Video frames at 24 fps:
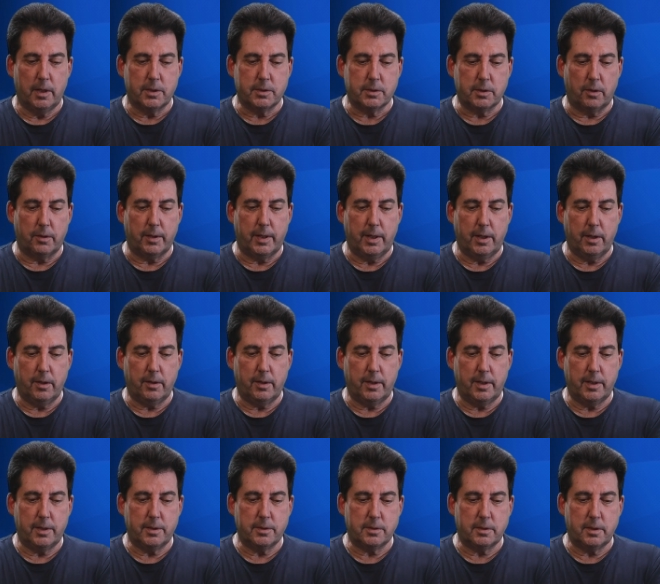So here
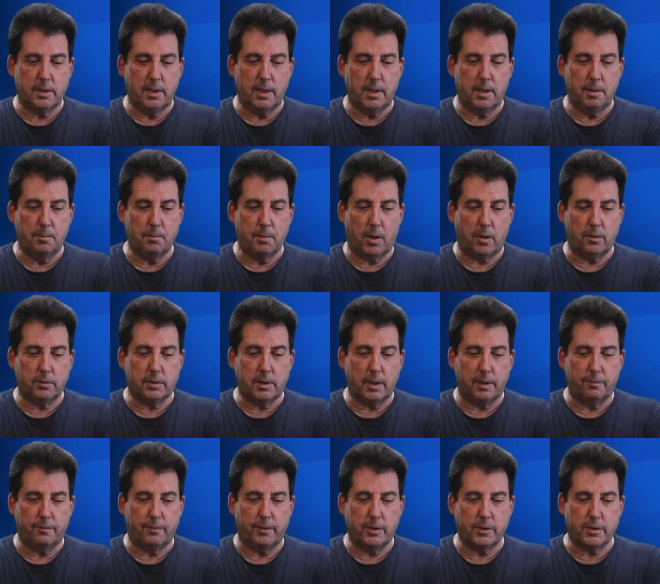is the
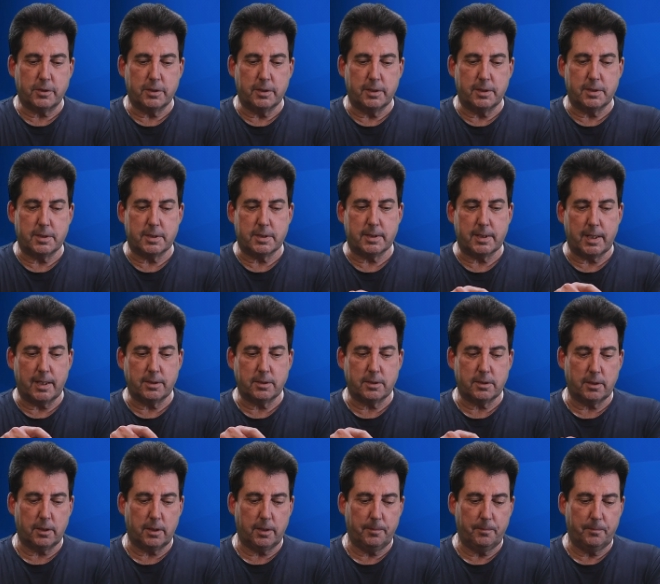multifunction
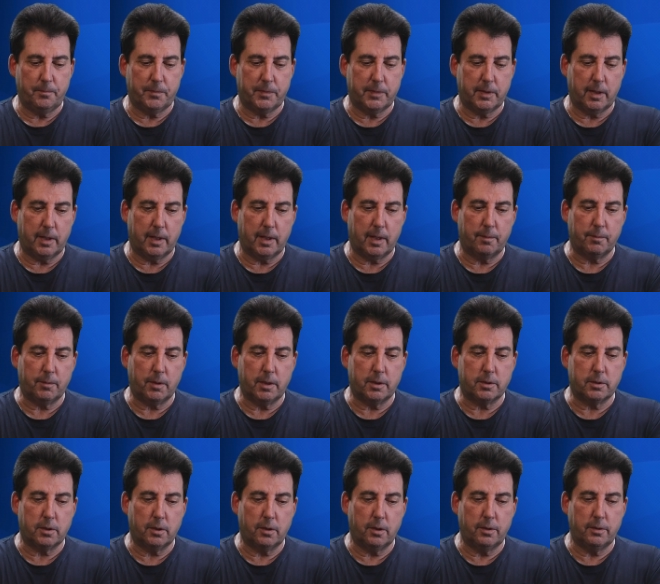sensor, and I'm gonna
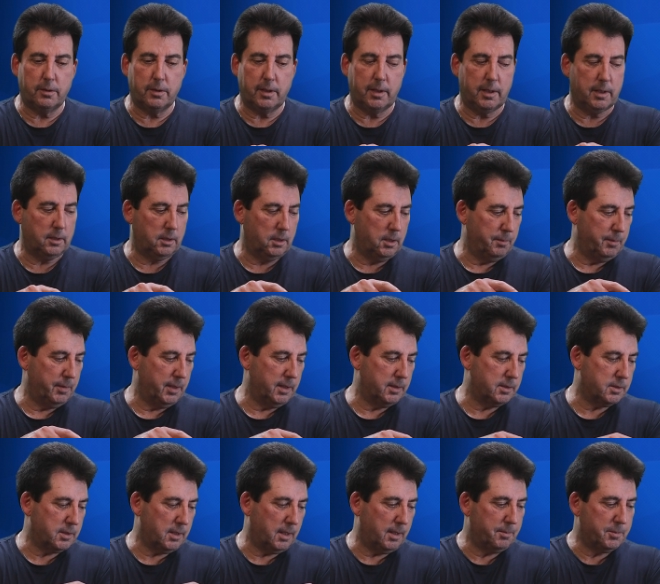turn the
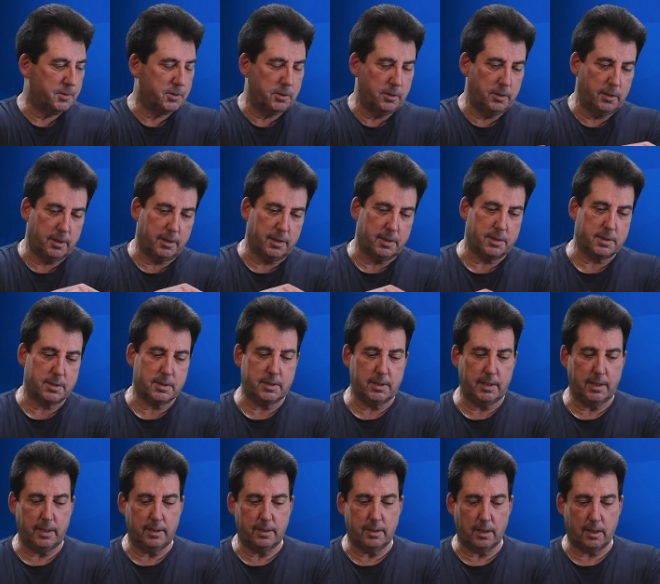illuminance up so you can
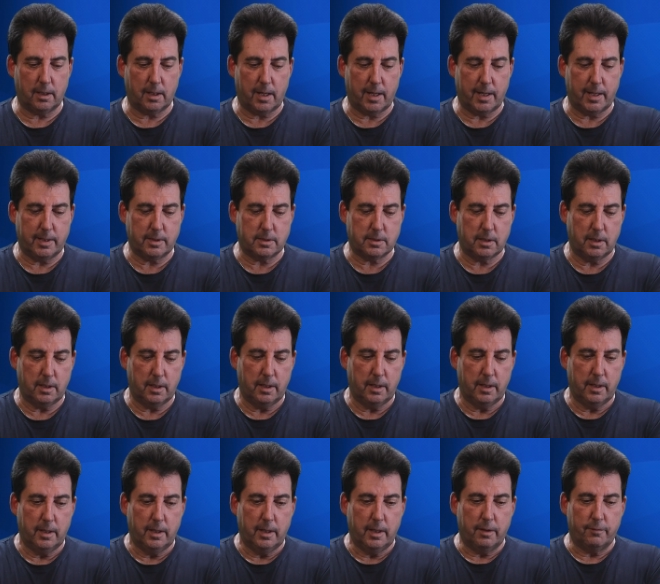see the light.
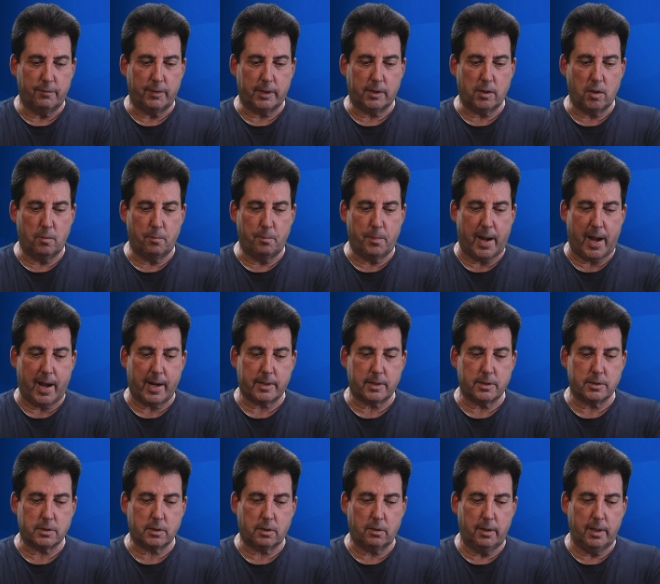If I go back
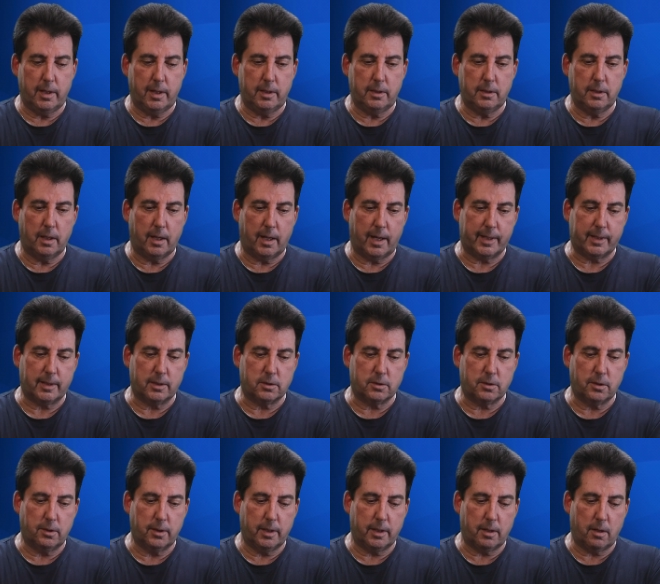a screen, I can
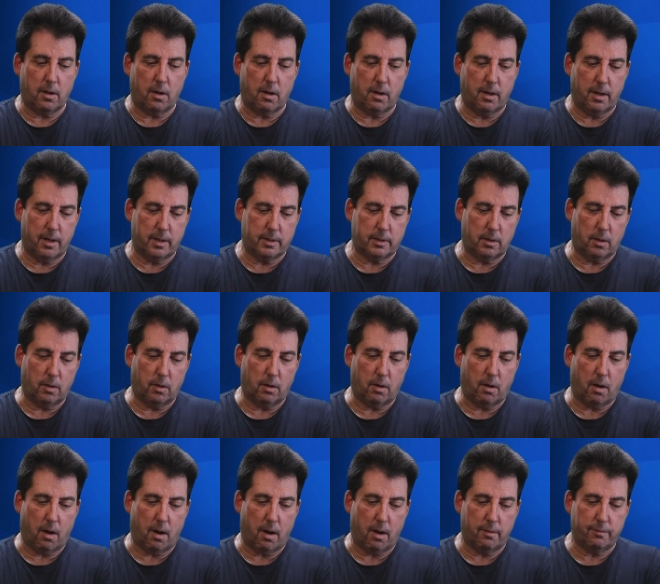turn it on
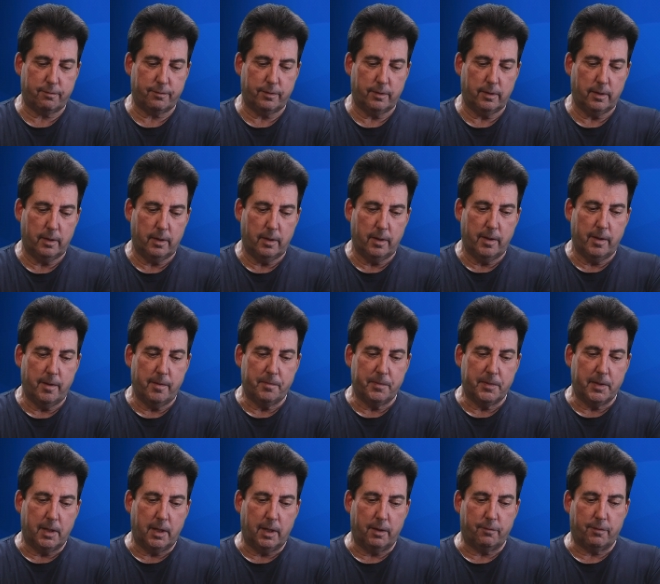or off.
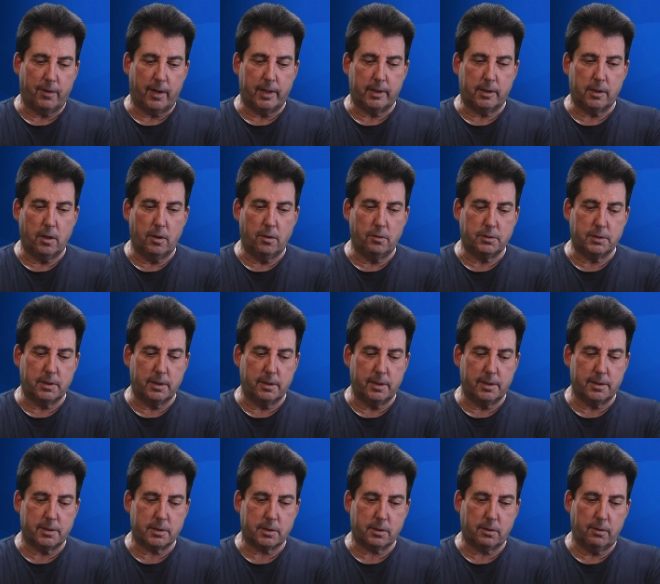If I go to
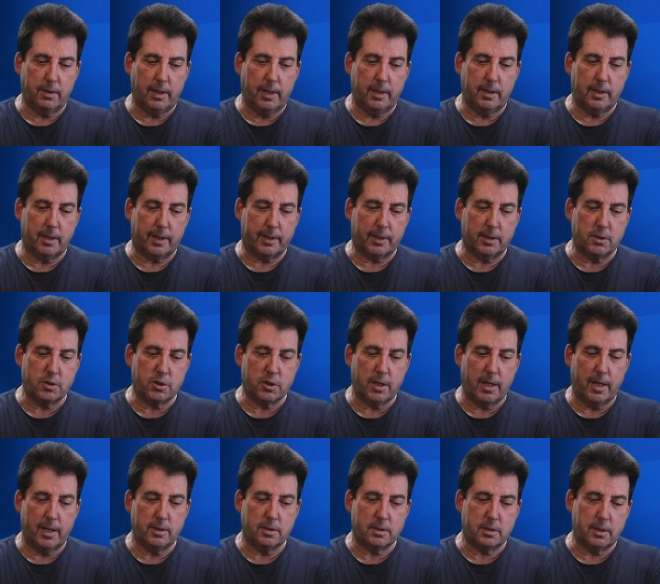this screen, I can
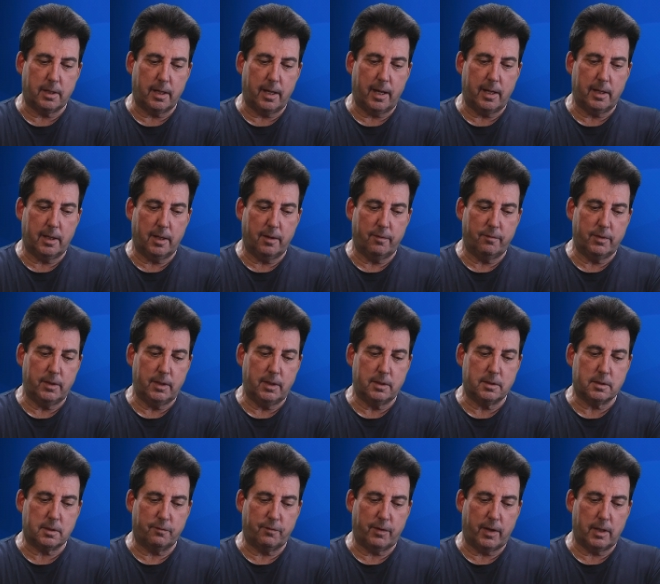change to any of
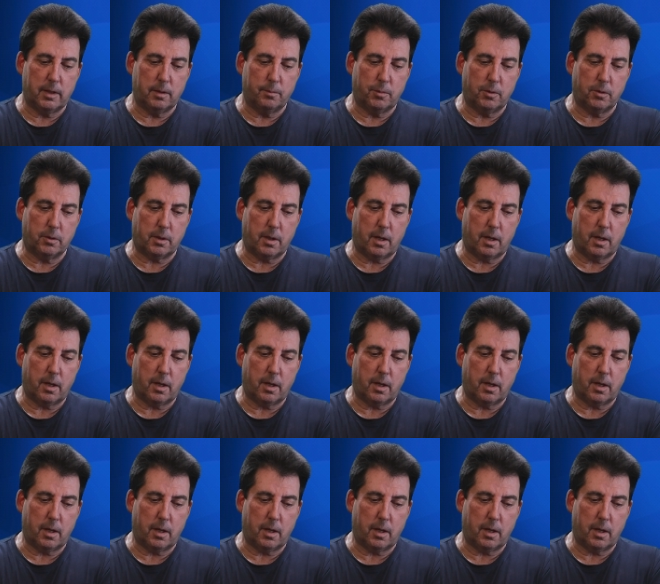these available